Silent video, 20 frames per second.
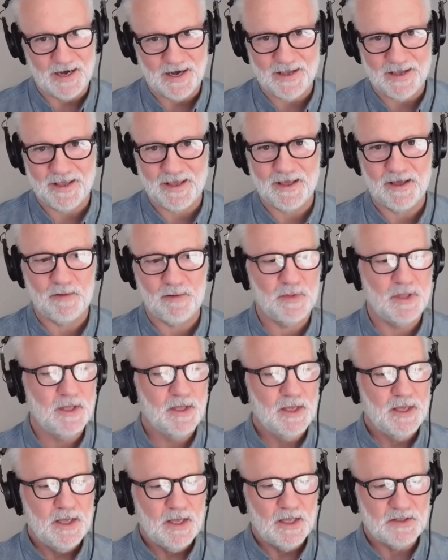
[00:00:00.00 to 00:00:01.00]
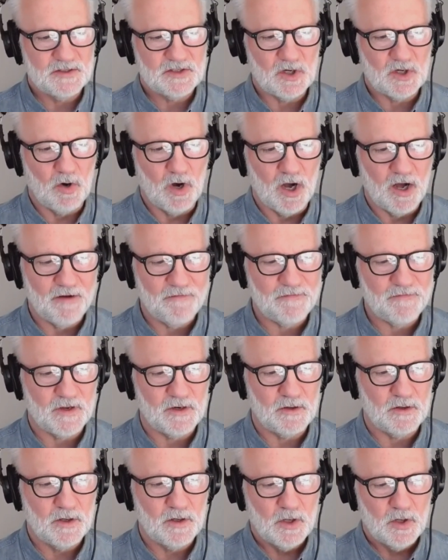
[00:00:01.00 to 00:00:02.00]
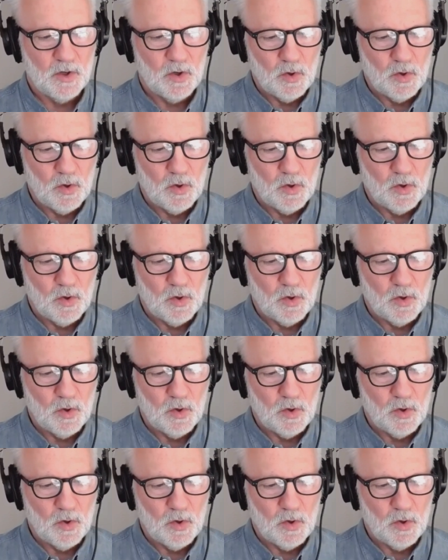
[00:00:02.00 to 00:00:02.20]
I am. And so often,